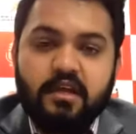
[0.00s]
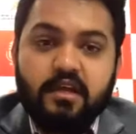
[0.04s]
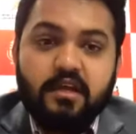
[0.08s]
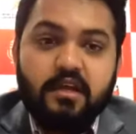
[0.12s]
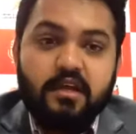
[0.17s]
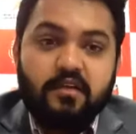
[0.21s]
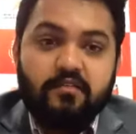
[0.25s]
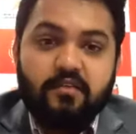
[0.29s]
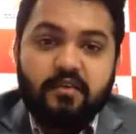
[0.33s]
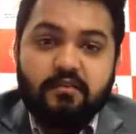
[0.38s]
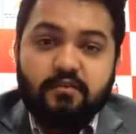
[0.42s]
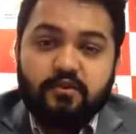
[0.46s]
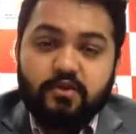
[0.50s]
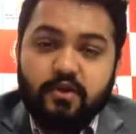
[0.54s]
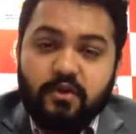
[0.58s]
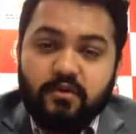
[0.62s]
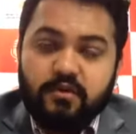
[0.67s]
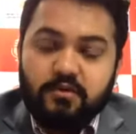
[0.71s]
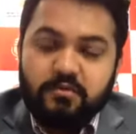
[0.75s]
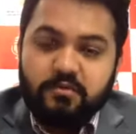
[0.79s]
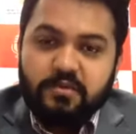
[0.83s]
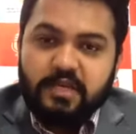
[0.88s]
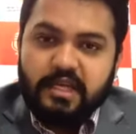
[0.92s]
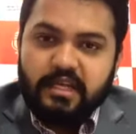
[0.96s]
When we talk
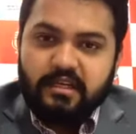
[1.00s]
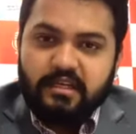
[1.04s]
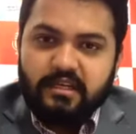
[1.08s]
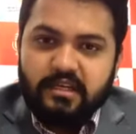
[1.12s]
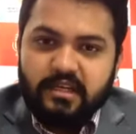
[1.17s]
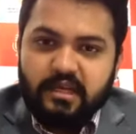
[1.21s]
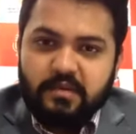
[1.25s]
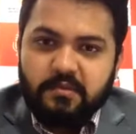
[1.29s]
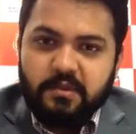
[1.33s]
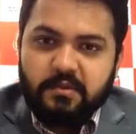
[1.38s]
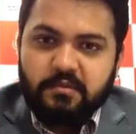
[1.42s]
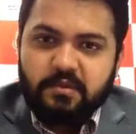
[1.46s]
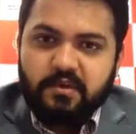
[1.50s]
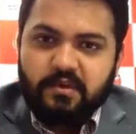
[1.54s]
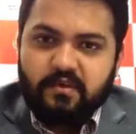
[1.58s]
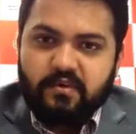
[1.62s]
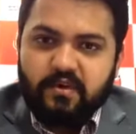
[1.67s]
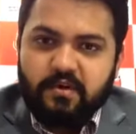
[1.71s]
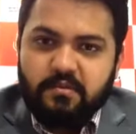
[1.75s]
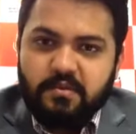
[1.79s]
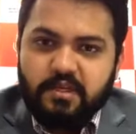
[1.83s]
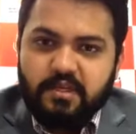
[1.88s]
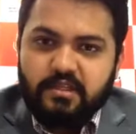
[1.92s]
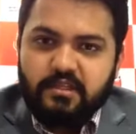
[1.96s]
about the DIBP
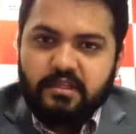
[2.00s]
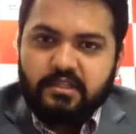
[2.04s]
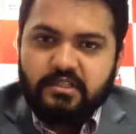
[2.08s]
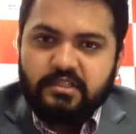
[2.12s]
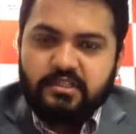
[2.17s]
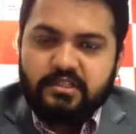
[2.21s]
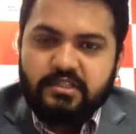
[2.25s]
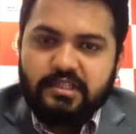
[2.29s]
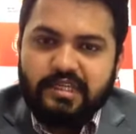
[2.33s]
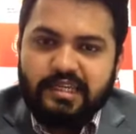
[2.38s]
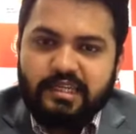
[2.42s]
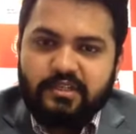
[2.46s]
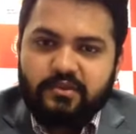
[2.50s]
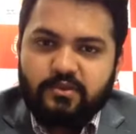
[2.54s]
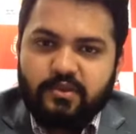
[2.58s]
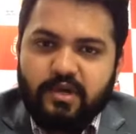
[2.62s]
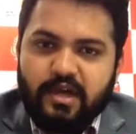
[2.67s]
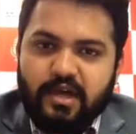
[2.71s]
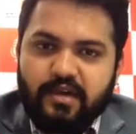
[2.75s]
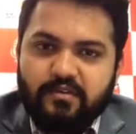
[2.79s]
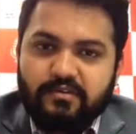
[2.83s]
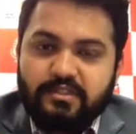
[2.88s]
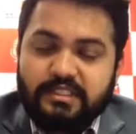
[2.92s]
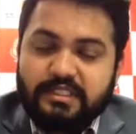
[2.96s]
requirement, they just need to
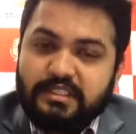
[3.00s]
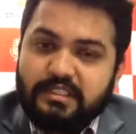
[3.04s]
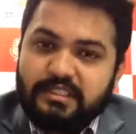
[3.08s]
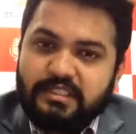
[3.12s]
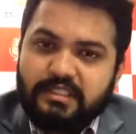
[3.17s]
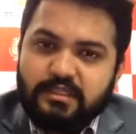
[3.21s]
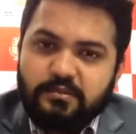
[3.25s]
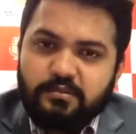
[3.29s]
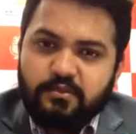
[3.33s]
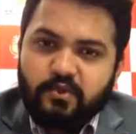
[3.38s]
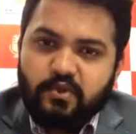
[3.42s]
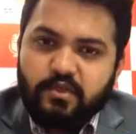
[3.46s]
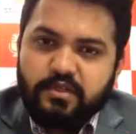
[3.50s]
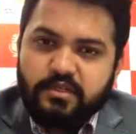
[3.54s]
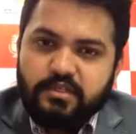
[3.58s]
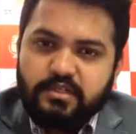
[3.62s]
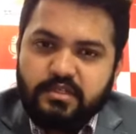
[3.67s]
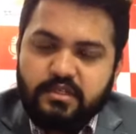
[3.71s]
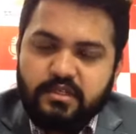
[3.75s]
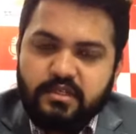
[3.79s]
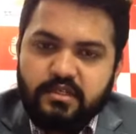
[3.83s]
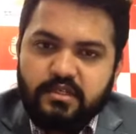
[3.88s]
have 60 points.